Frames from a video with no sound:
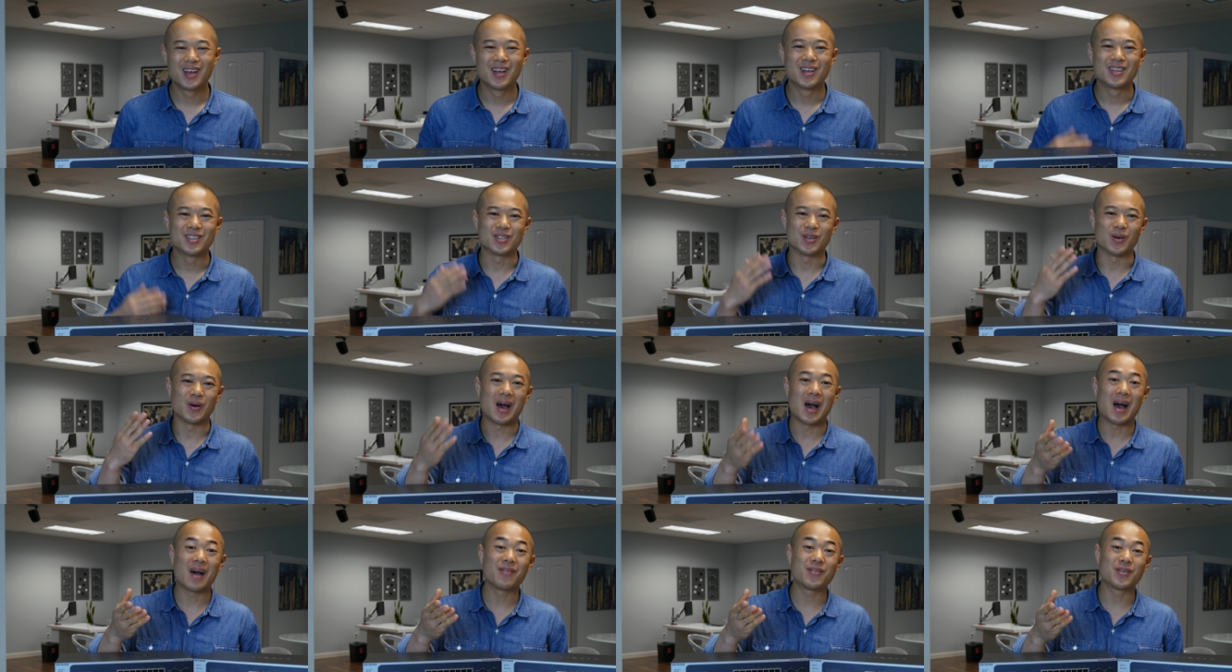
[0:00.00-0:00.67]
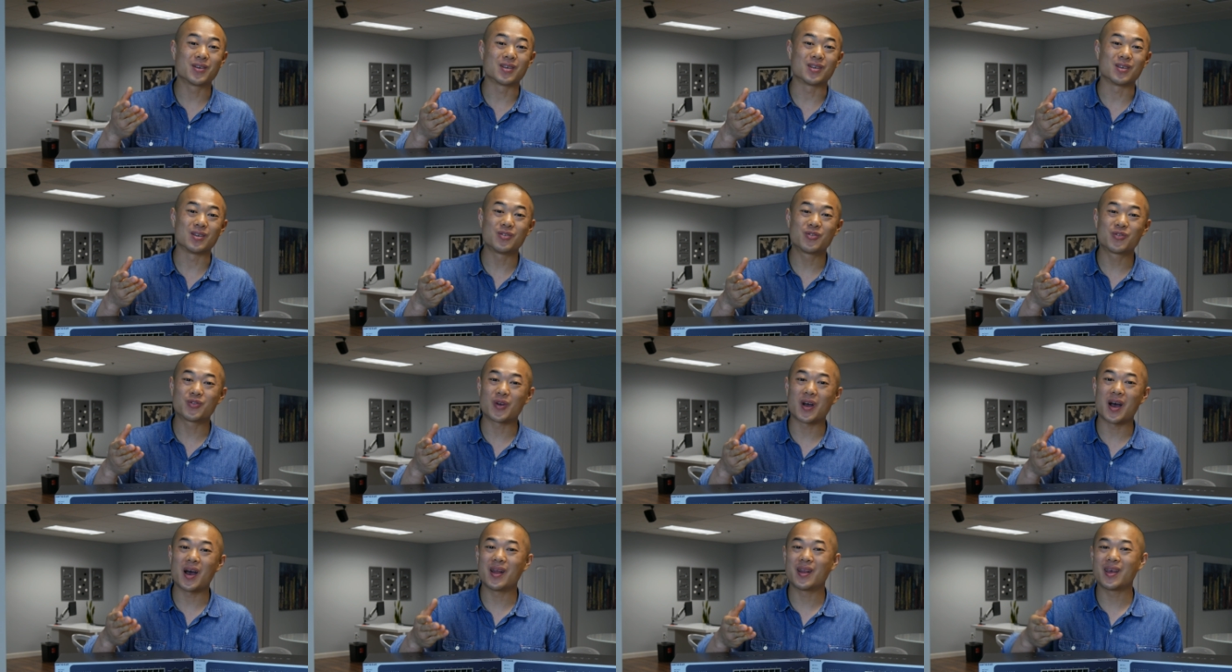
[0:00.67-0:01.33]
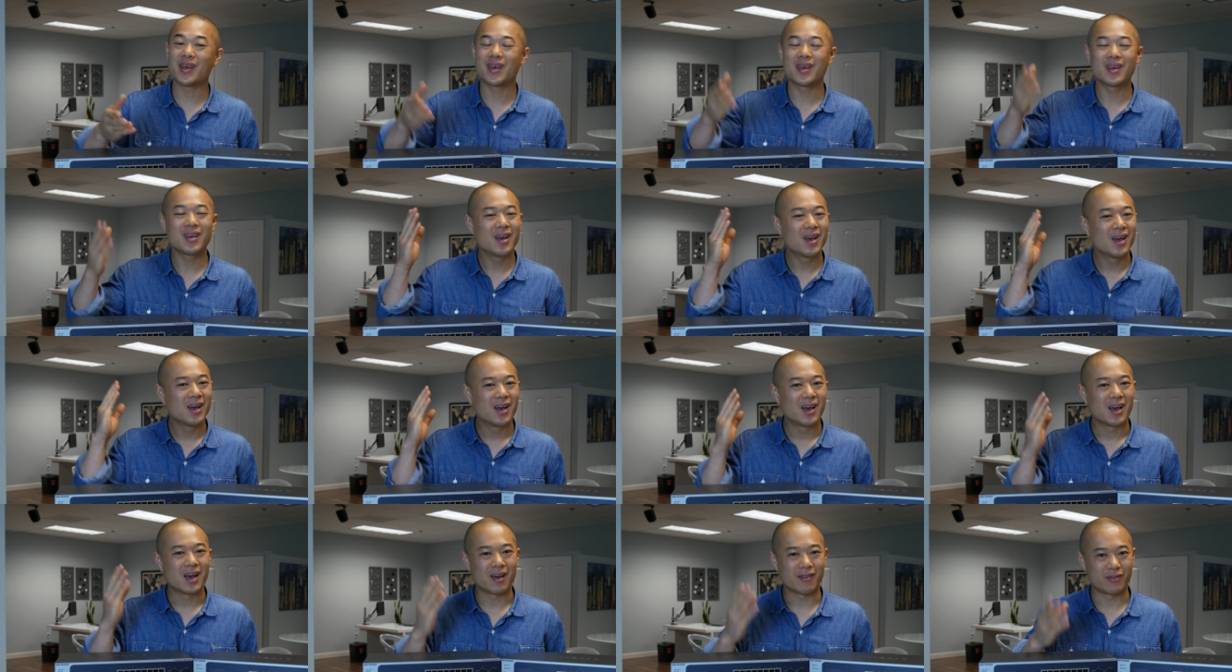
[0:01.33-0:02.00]
So have a good Friday,
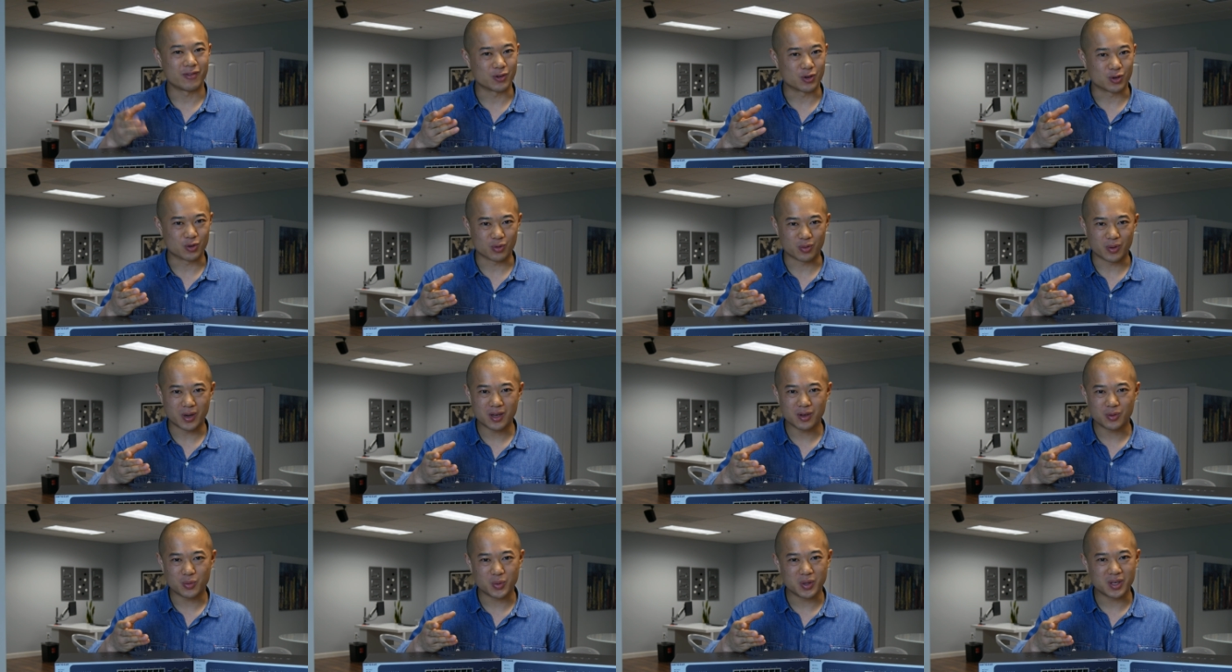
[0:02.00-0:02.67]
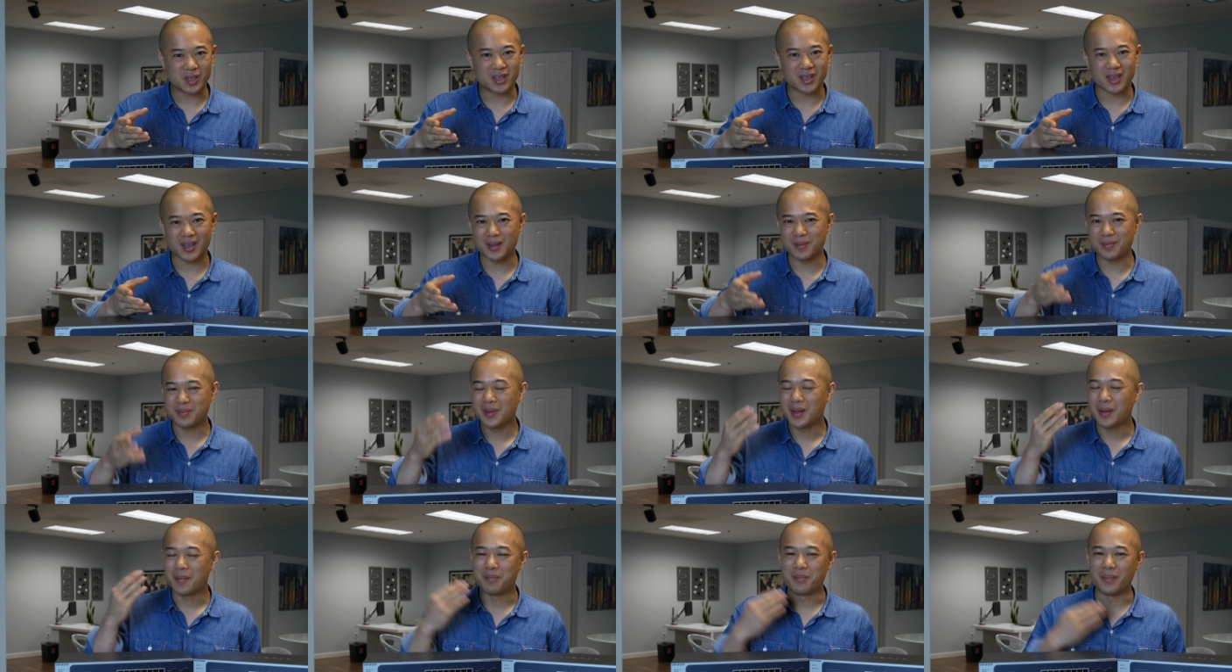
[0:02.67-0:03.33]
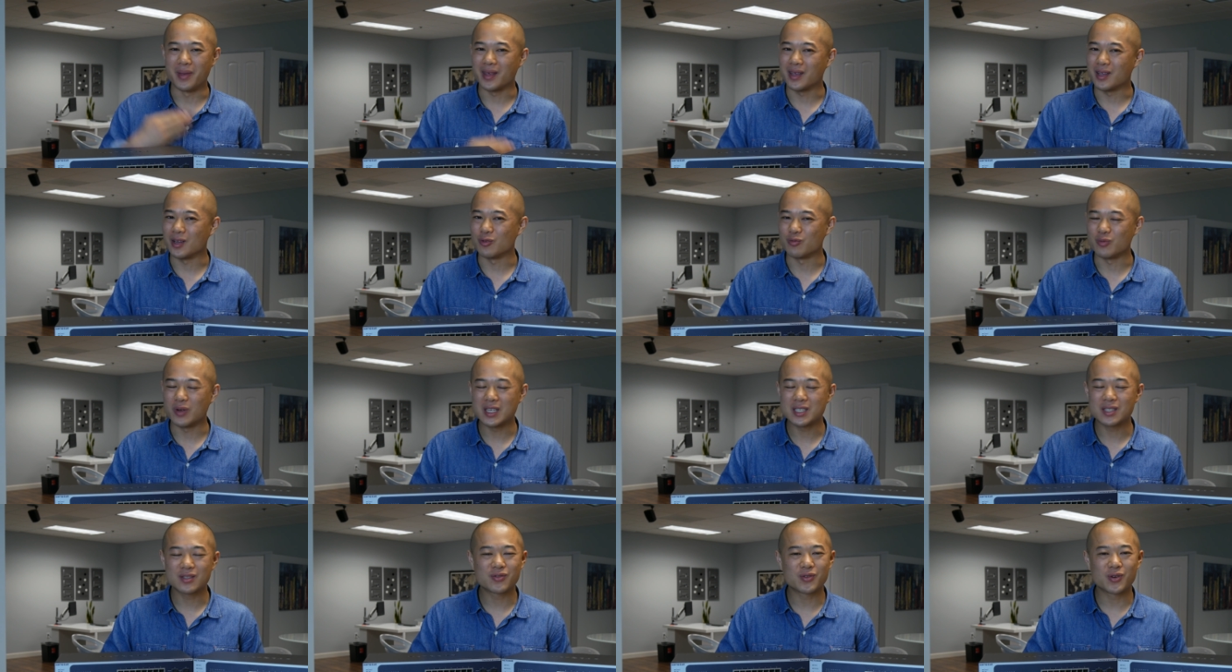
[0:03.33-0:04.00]
have a great weekend, make it
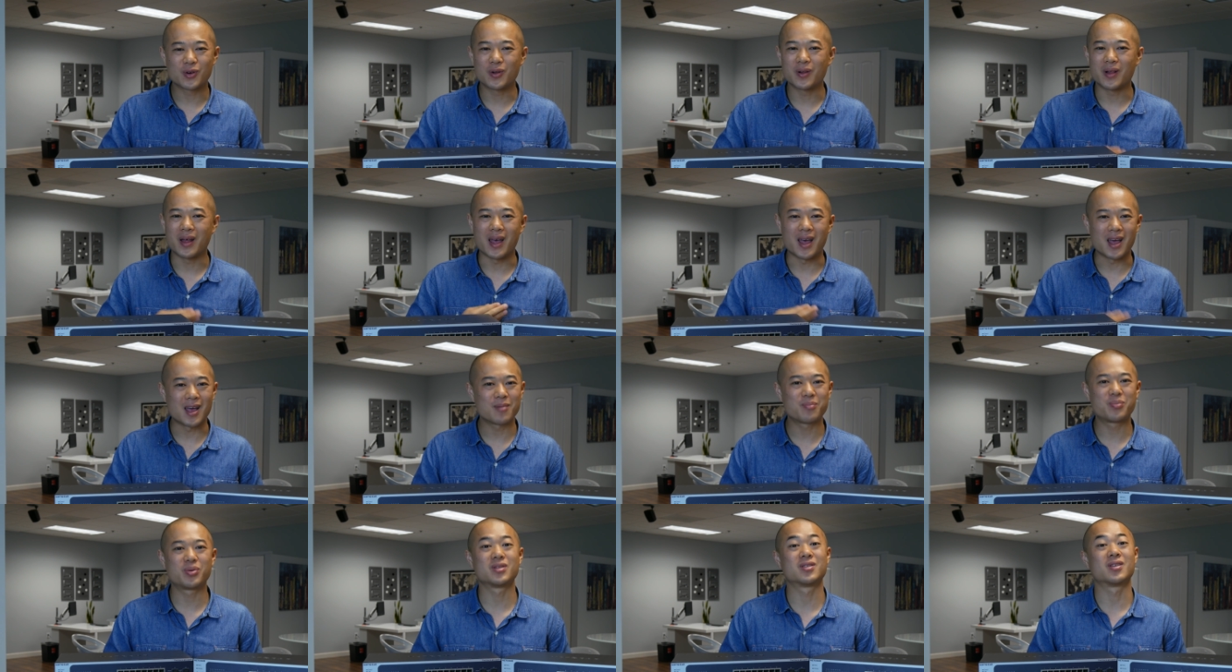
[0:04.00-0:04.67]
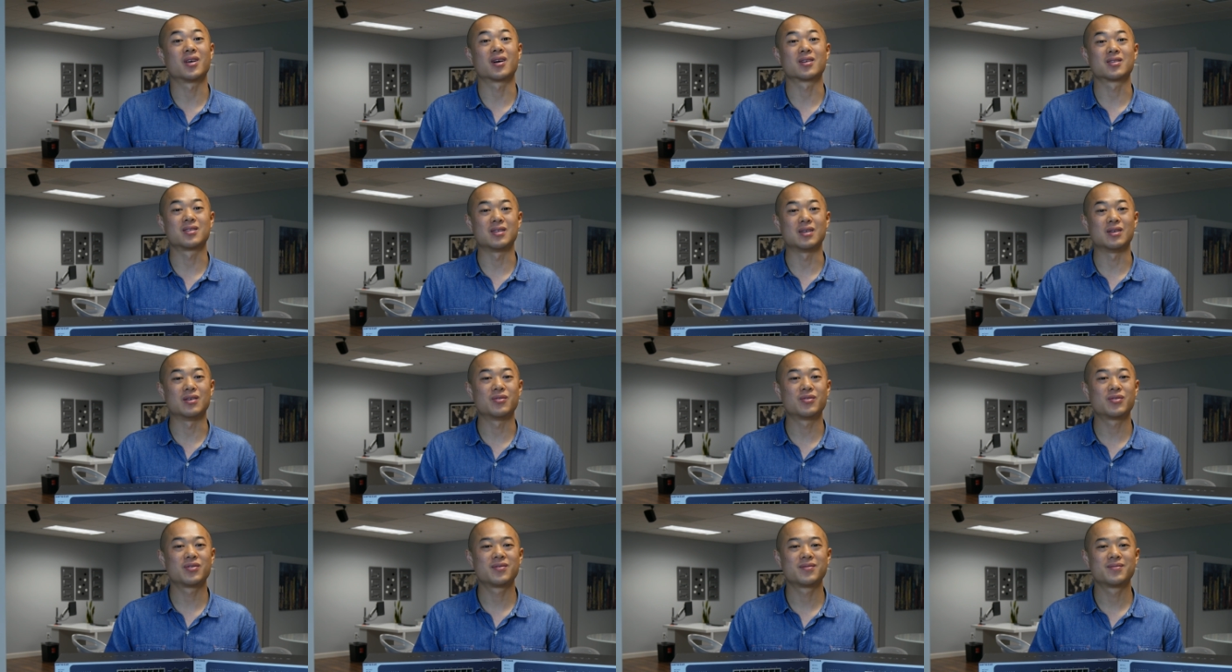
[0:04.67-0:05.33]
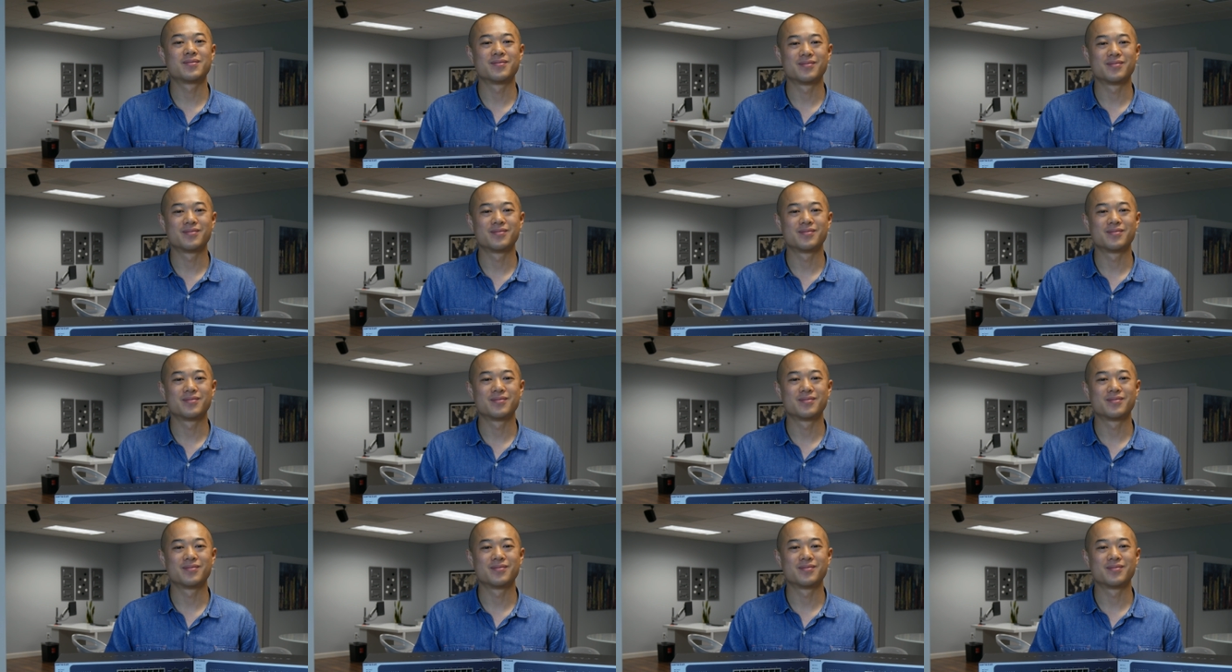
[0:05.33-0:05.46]
restful and productive.